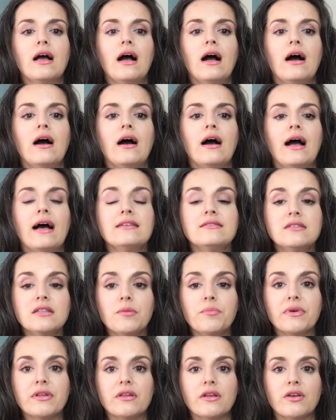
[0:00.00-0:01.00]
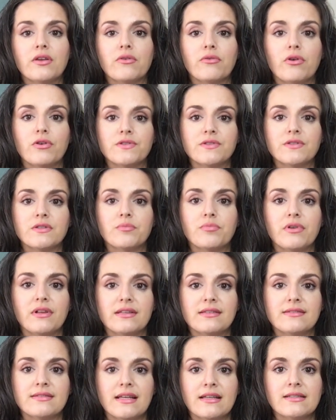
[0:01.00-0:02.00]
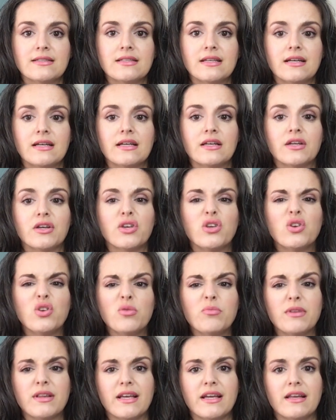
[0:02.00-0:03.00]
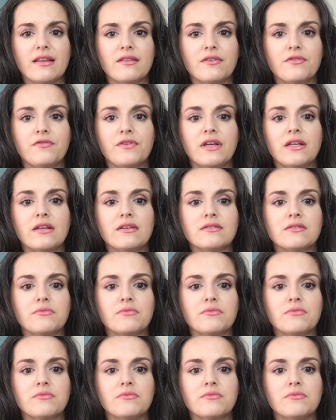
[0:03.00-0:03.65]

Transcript: has the ability to cross the placenta and accumulate in the fetus,